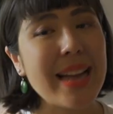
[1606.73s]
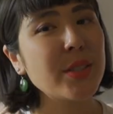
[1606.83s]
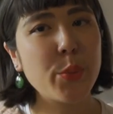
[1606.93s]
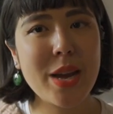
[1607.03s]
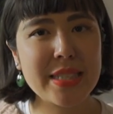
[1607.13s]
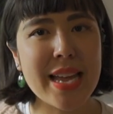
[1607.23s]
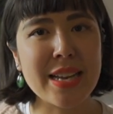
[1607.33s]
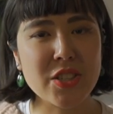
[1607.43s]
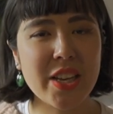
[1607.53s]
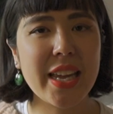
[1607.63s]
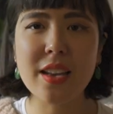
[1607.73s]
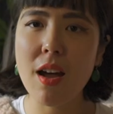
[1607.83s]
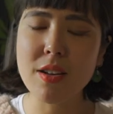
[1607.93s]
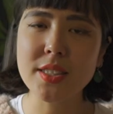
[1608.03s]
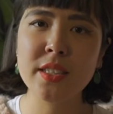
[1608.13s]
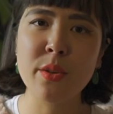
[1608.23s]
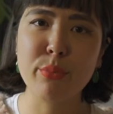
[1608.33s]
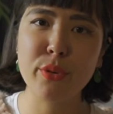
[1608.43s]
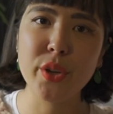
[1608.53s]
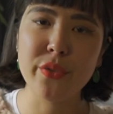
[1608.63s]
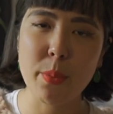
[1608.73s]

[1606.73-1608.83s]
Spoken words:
as a way to actually enhance and improve